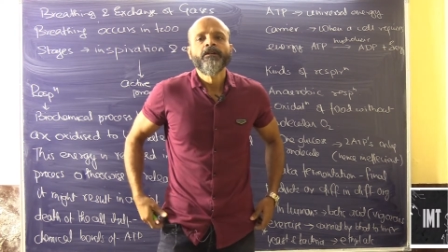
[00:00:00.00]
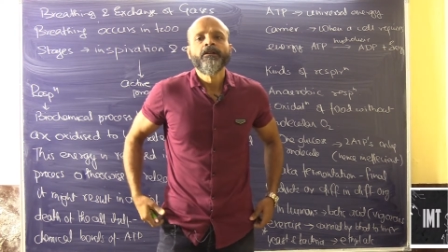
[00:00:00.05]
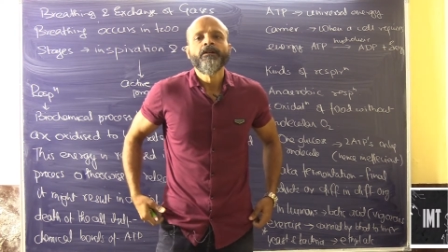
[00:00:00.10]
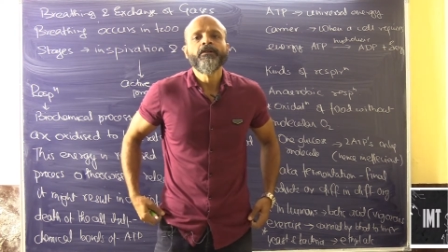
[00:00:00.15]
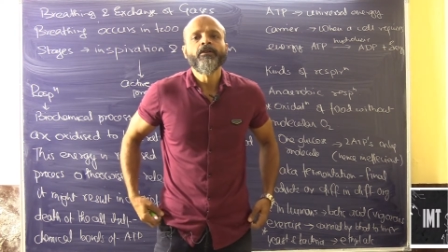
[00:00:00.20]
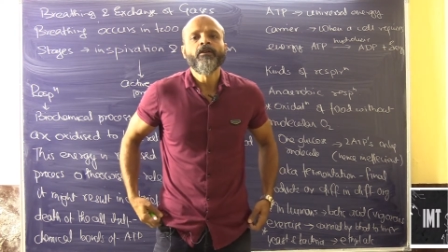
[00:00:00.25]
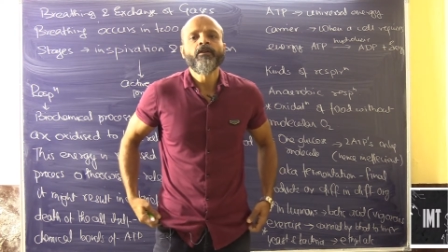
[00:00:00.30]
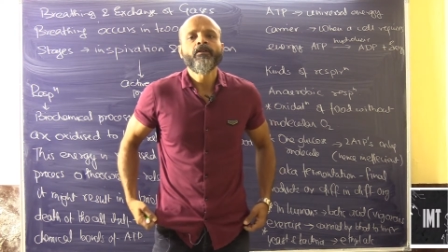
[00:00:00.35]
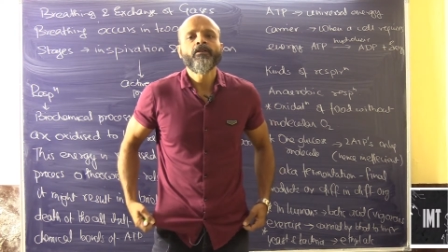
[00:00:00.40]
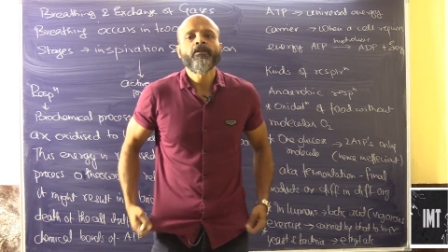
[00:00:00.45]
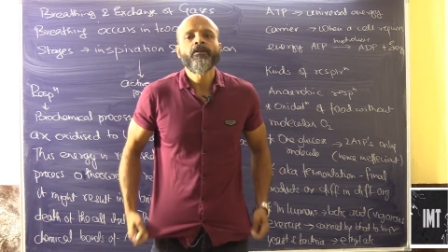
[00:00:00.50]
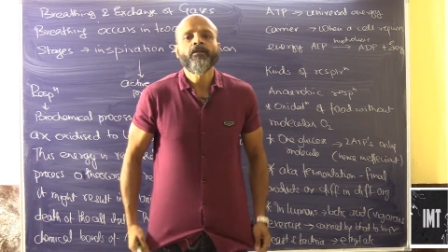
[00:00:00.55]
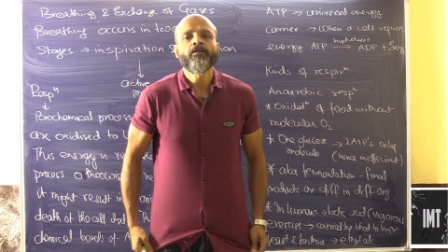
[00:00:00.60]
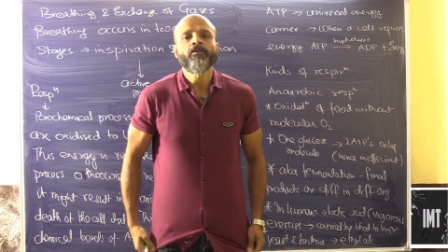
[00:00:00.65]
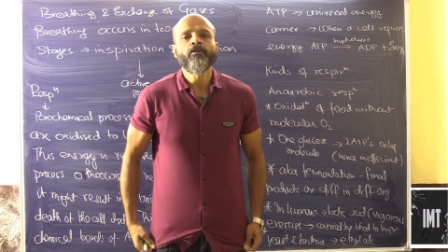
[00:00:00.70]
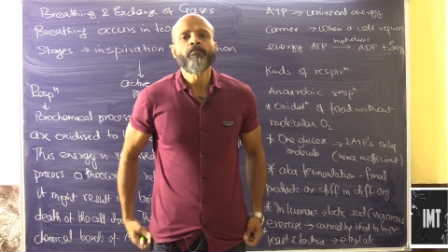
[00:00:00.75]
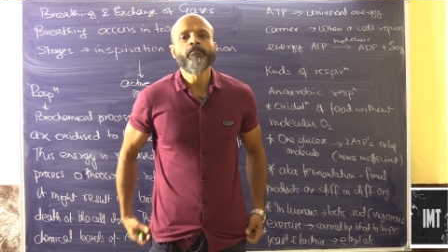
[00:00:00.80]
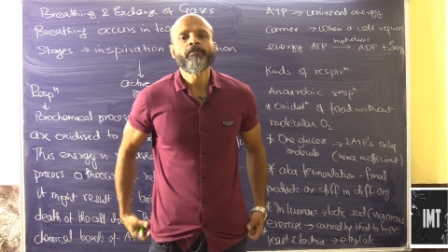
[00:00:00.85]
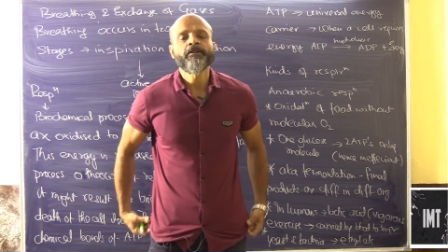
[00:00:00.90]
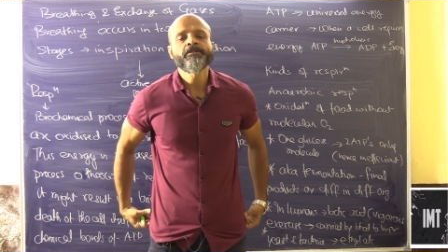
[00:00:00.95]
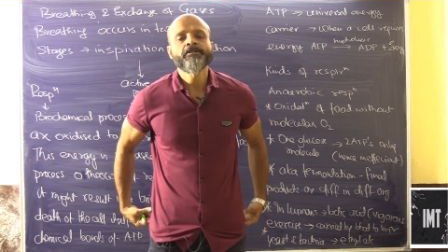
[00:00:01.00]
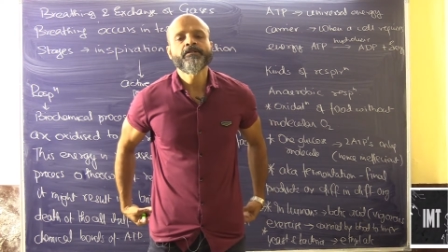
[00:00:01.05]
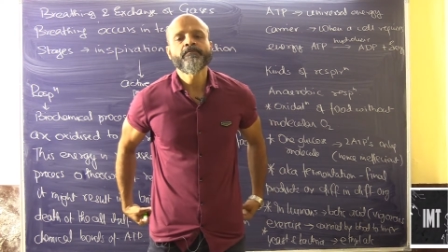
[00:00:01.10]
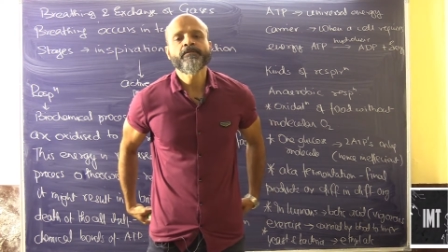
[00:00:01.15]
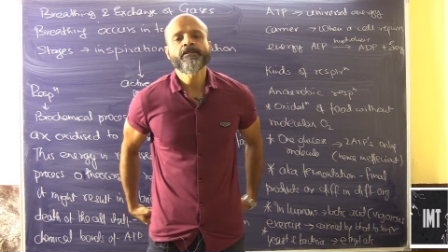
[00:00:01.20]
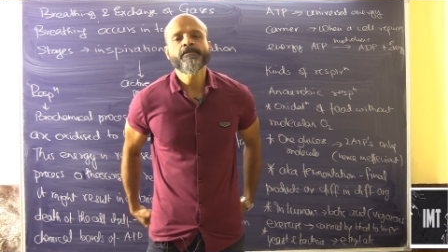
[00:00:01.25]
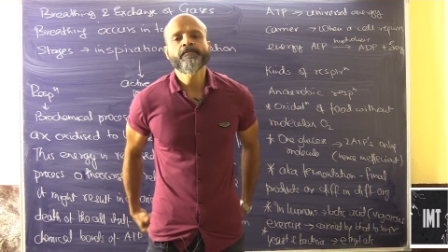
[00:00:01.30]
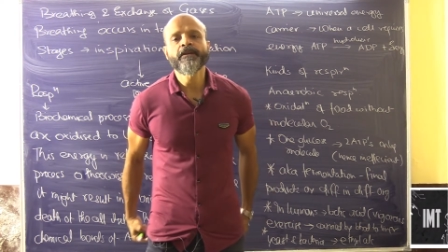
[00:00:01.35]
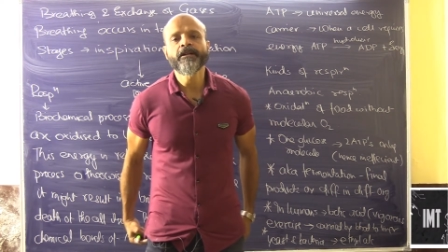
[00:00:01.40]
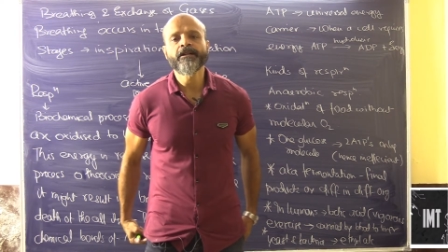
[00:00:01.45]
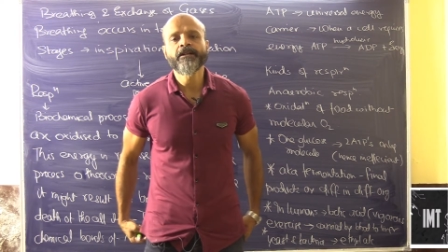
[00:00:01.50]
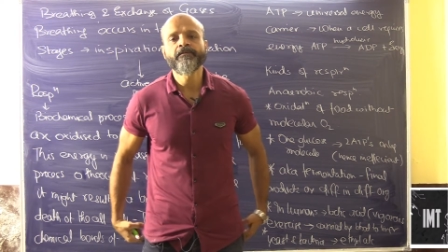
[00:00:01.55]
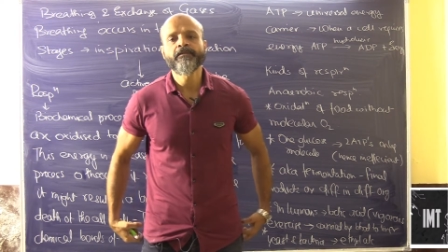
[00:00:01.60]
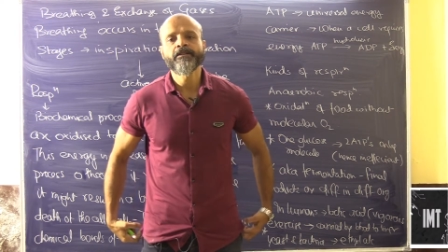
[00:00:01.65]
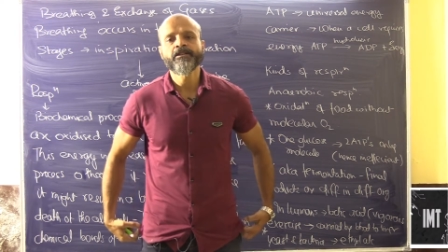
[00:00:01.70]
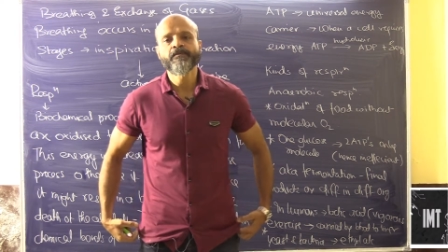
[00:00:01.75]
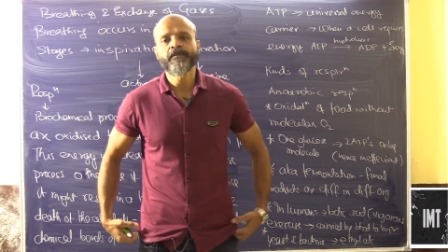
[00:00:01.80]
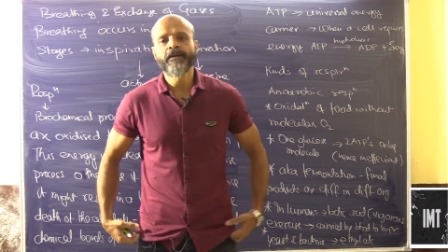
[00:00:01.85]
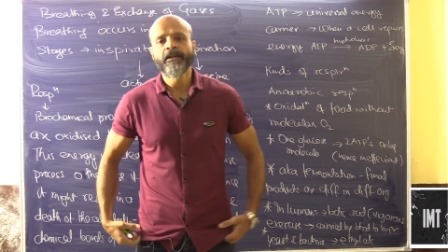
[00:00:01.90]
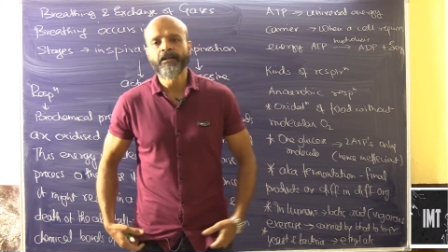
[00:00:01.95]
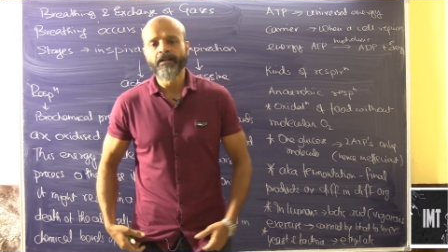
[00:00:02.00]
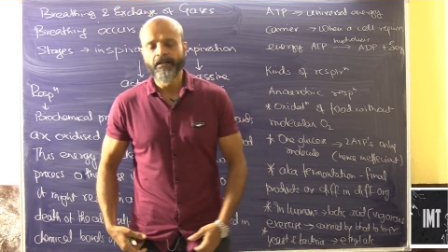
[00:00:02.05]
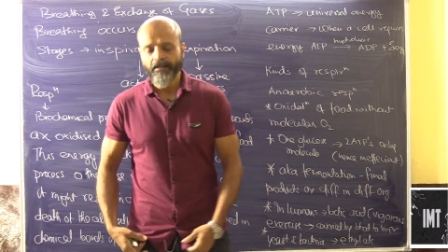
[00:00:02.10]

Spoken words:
your competition perspective as well.